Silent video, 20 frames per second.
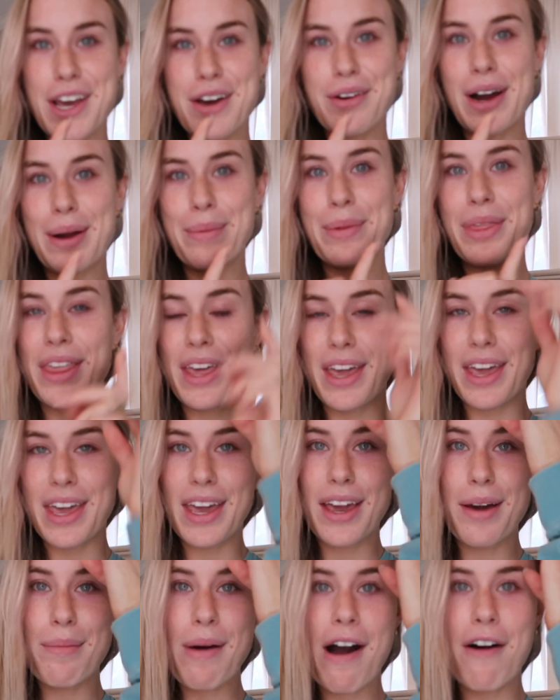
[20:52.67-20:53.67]
So I'm
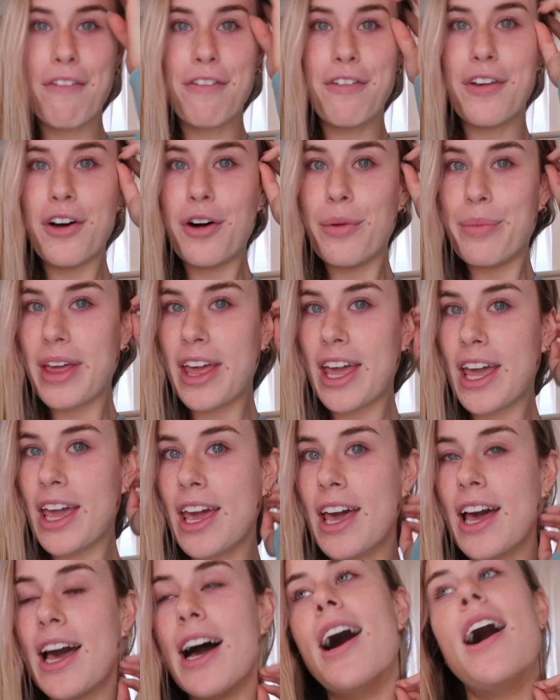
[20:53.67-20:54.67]
thinking about
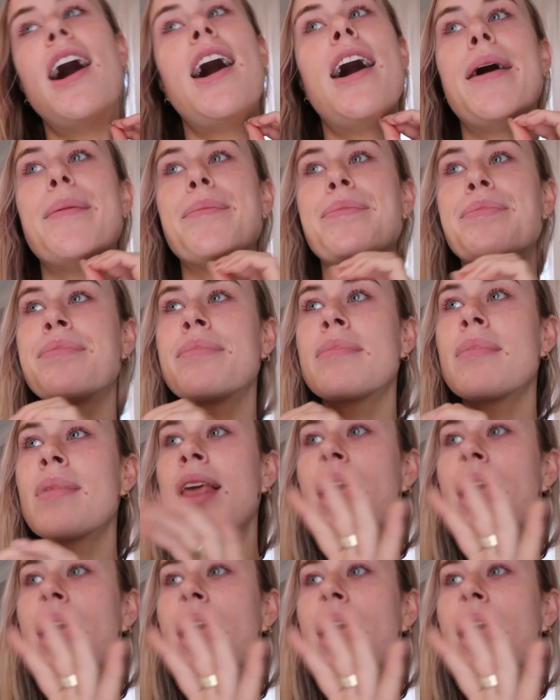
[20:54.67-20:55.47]
filming um,